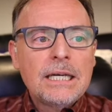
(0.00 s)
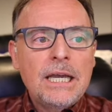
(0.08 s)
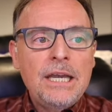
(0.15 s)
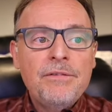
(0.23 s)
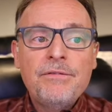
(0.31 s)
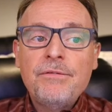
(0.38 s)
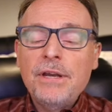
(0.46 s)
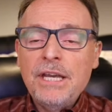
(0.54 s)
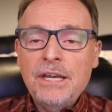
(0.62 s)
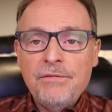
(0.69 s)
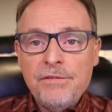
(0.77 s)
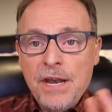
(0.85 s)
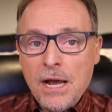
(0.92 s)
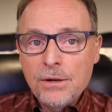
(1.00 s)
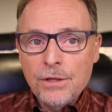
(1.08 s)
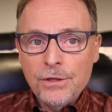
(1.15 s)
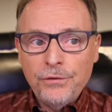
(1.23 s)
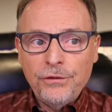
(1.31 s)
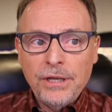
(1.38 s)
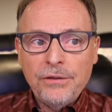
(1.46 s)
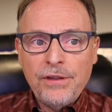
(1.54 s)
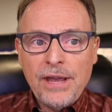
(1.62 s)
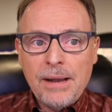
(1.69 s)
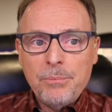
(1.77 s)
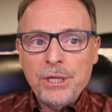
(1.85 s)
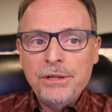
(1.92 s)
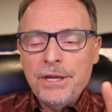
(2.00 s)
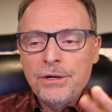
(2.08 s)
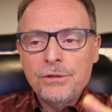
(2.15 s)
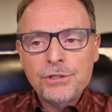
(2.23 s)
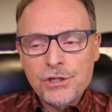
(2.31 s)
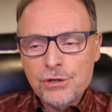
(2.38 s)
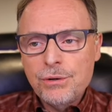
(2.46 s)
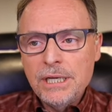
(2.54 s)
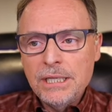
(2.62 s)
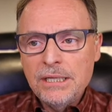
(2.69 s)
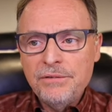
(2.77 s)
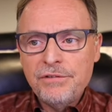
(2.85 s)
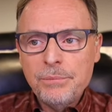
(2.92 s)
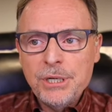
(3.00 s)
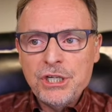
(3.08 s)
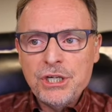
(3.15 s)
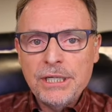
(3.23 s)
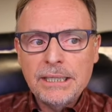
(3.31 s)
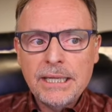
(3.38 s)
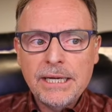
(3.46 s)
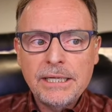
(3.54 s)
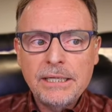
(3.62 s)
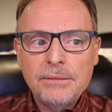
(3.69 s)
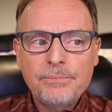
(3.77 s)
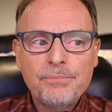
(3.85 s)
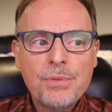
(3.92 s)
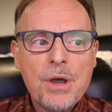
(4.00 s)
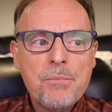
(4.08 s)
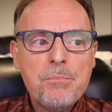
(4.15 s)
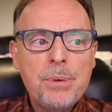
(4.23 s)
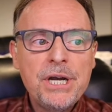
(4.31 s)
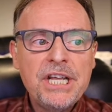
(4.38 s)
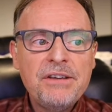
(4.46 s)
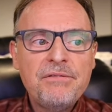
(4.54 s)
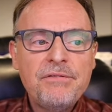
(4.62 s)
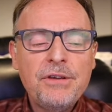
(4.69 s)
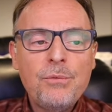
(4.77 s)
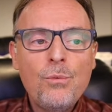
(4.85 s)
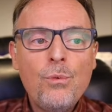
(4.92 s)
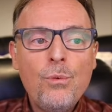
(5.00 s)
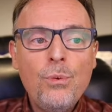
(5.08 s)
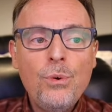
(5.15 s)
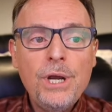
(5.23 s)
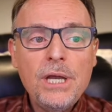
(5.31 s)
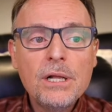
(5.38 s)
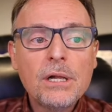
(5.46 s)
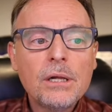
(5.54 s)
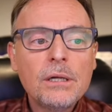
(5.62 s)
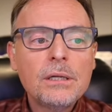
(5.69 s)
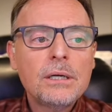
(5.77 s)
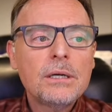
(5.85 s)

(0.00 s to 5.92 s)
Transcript: if none of those things happen, then it'll just create the information in line. But if it will